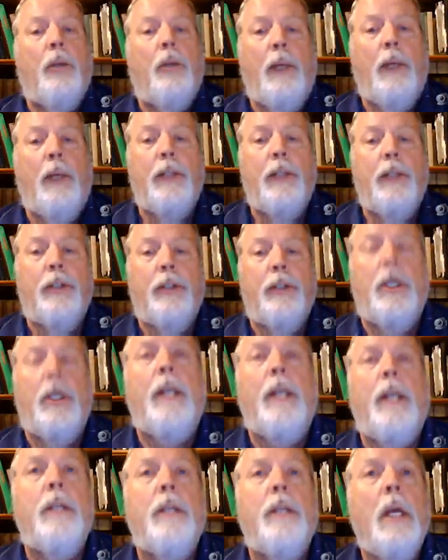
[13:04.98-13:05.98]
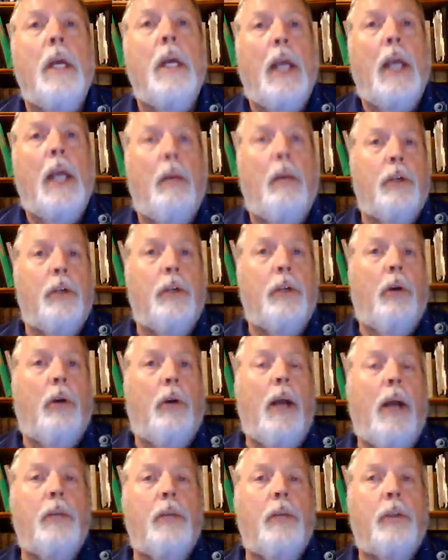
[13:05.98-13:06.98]
to religious studies and was a
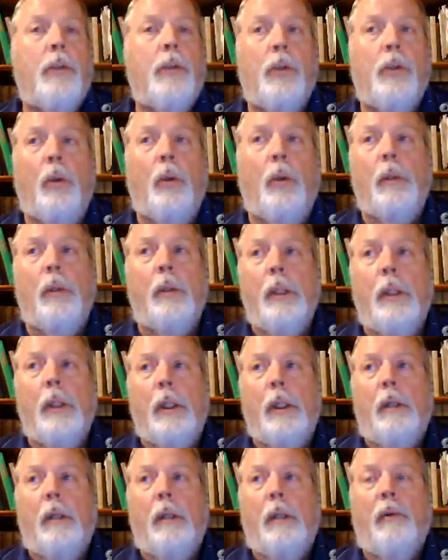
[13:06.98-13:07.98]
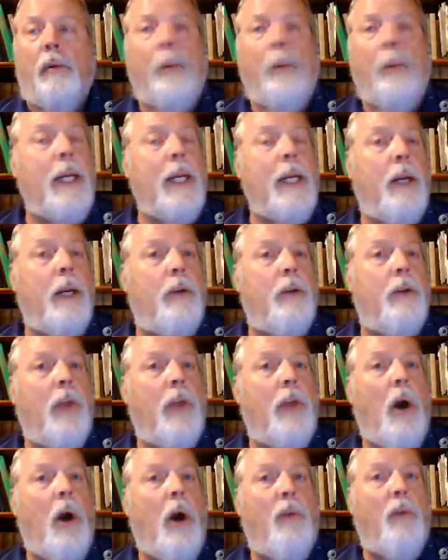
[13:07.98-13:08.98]
graduate school. For many years,
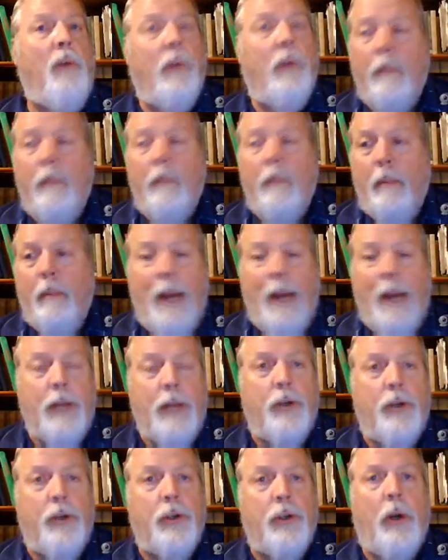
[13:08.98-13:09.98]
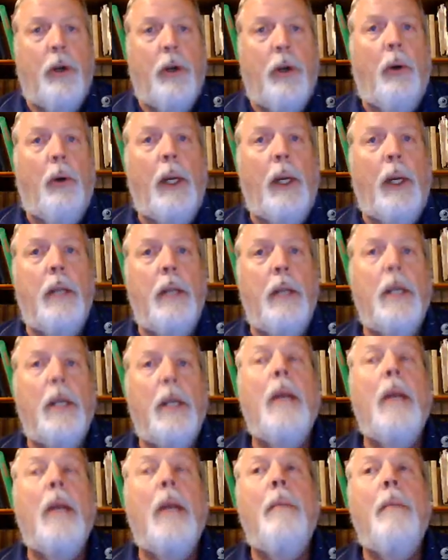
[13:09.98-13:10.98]
they offered master's degrees
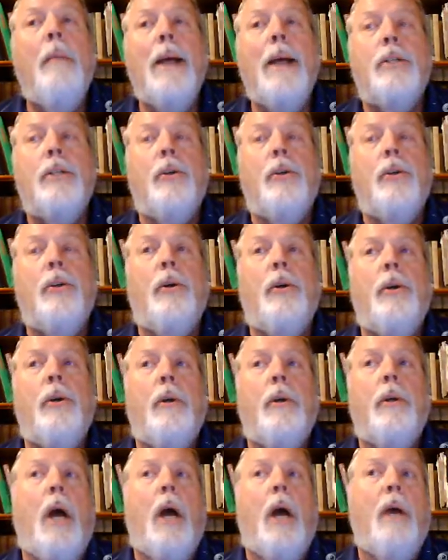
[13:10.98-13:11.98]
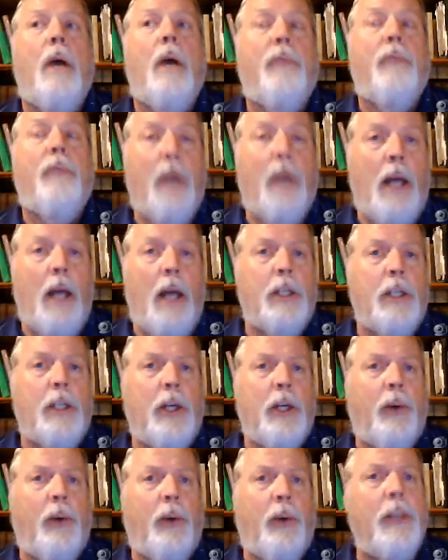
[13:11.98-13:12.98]
and Master of
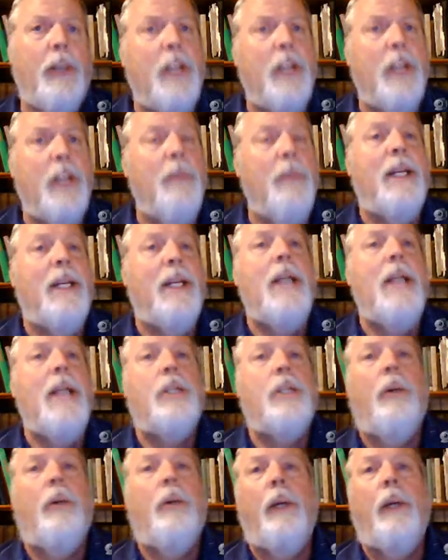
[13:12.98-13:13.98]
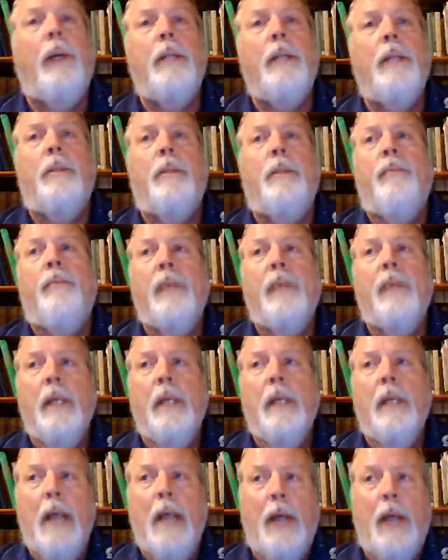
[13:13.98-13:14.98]
Theology degrees, MTH degrees.
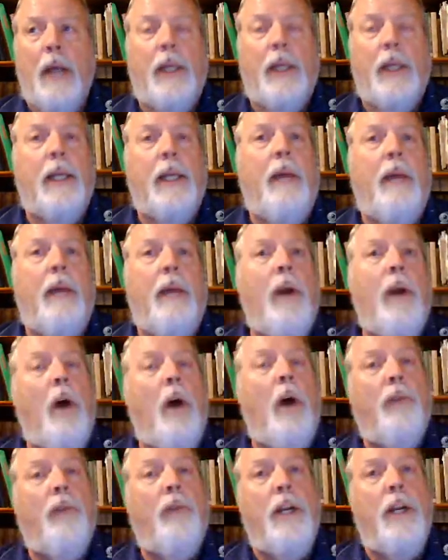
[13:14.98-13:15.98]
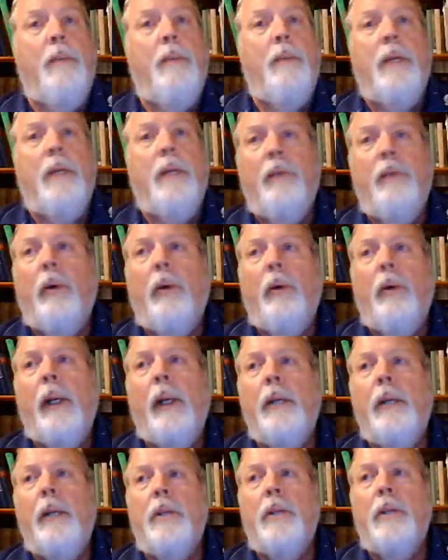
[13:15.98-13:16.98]
I think now they offer MDiv
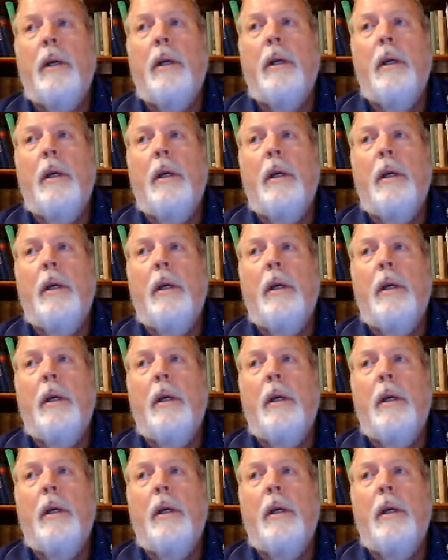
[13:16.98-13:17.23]
degrees,